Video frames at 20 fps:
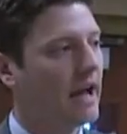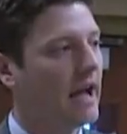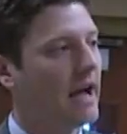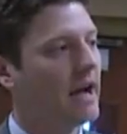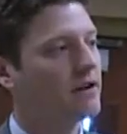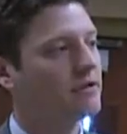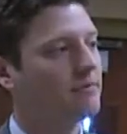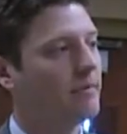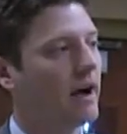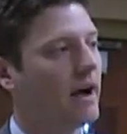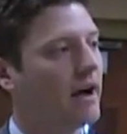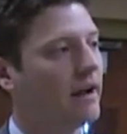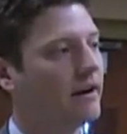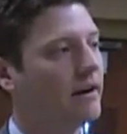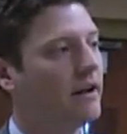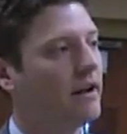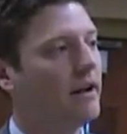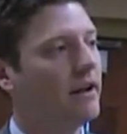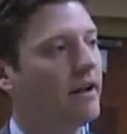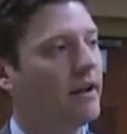cash bond,
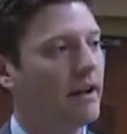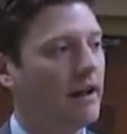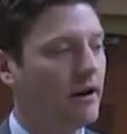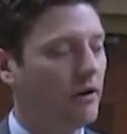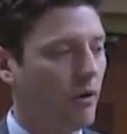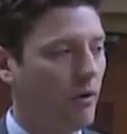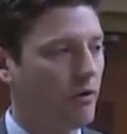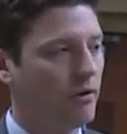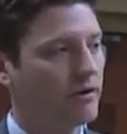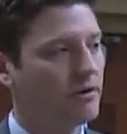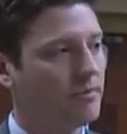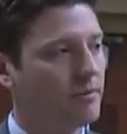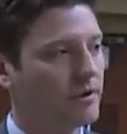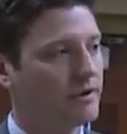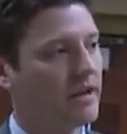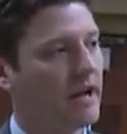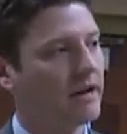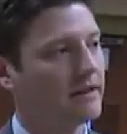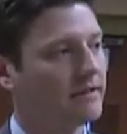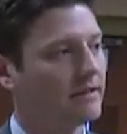in order to
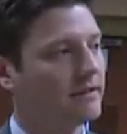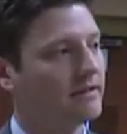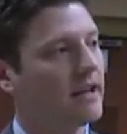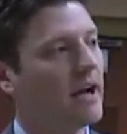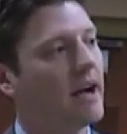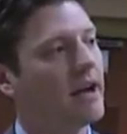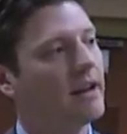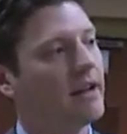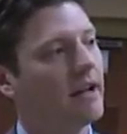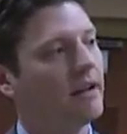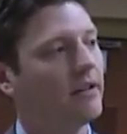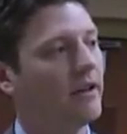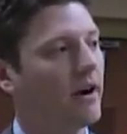protect society at